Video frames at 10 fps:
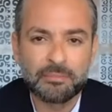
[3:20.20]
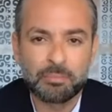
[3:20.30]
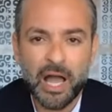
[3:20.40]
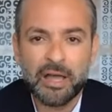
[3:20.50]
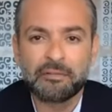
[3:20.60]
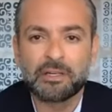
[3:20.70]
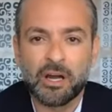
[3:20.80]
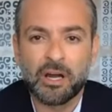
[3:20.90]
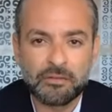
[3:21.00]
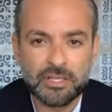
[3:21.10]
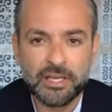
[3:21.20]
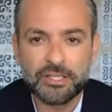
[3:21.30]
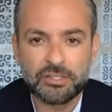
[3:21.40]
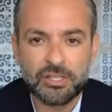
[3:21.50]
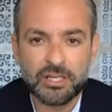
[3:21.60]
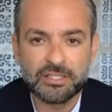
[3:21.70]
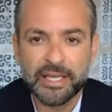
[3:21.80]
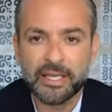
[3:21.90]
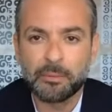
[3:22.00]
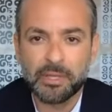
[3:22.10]
place between
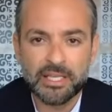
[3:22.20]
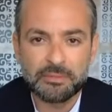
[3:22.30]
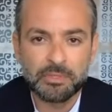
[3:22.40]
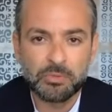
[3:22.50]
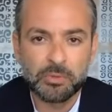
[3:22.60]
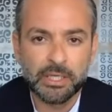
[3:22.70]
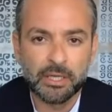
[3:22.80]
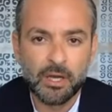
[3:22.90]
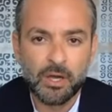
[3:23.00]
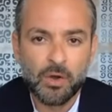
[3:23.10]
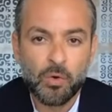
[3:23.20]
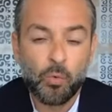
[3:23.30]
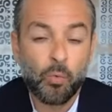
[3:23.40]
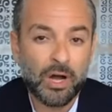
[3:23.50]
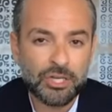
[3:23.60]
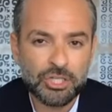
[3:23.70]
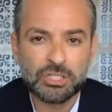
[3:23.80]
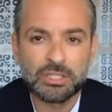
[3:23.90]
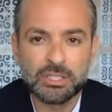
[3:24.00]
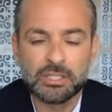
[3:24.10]
Washington and Jerusalem.
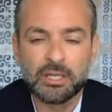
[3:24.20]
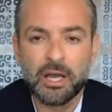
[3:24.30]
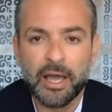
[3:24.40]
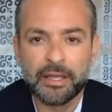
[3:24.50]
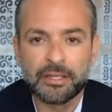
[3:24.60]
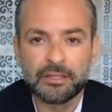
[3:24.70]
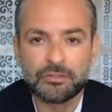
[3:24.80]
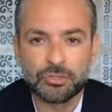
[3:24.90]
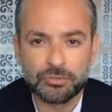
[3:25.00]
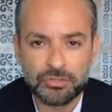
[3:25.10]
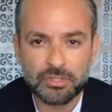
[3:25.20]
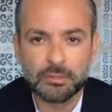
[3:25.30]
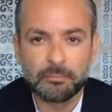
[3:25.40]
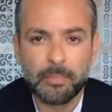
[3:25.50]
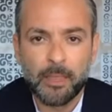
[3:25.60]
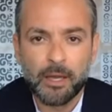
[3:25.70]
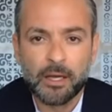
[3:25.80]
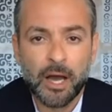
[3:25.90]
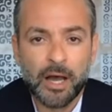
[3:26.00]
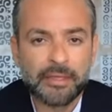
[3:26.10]
I think, despite the public
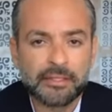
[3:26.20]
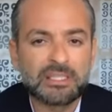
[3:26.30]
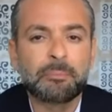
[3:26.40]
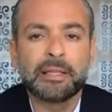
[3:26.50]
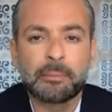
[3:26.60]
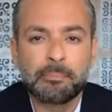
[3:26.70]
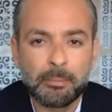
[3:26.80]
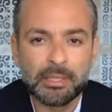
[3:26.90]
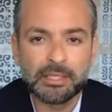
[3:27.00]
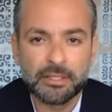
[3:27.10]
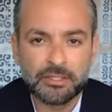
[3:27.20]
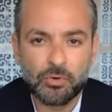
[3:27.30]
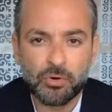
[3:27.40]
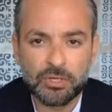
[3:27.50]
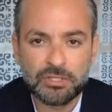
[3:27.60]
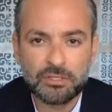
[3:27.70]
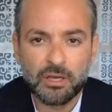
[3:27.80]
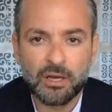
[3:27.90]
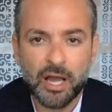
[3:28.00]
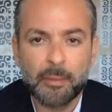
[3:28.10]
discourse coming from the Biden administration
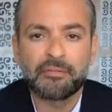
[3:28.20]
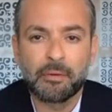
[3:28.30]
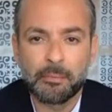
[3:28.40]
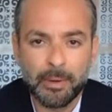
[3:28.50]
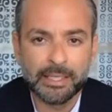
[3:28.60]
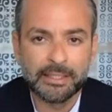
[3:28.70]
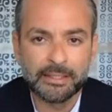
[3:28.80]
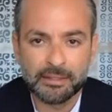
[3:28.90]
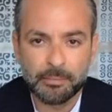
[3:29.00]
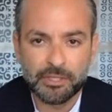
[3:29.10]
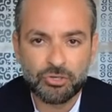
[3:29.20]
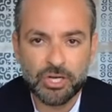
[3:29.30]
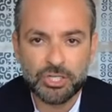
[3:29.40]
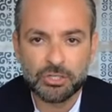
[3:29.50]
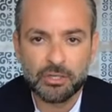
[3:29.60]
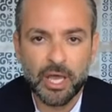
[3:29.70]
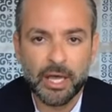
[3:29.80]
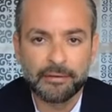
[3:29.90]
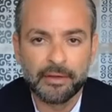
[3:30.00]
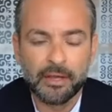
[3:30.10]
that, you know, the old line that Israel
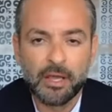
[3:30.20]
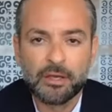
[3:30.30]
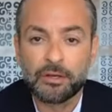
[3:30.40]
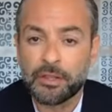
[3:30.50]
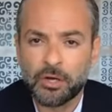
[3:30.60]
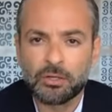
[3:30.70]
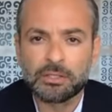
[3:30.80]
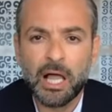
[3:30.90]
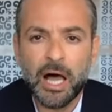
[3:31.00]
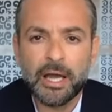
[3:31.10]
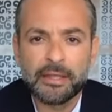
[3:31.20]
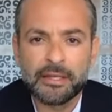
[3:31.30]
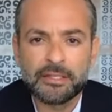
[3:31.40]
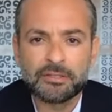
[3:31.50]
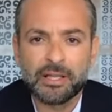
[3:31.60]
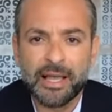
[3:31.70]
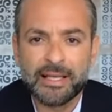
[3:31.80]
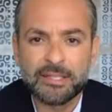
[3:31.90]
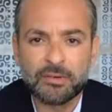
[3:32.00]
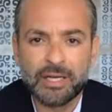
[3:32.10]
has the right to defend itself mm. and
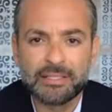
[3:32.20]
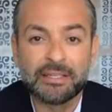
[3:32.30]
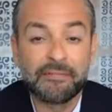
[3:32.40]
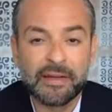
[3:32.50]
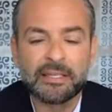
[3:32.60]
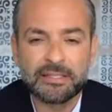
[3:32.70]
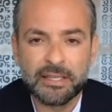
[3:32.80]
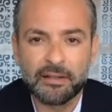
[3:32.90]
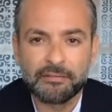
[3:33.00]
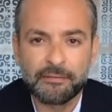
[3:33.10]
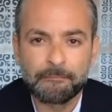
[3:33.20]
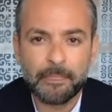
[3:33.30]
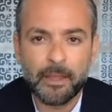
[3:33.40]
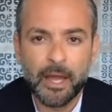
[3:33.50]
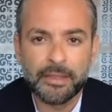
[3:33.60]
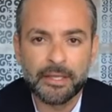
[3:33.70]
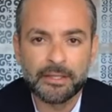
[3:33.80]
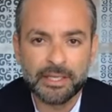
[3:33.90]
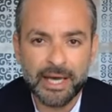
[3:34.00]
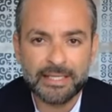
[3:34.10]
that the United mm. States will stand
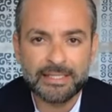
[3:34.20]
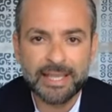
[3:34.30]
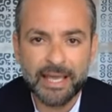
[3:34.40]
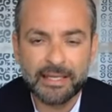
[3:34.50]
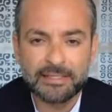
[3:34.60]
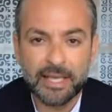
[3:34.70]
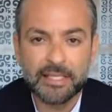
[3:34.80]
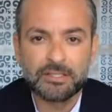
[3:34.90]
by its ally,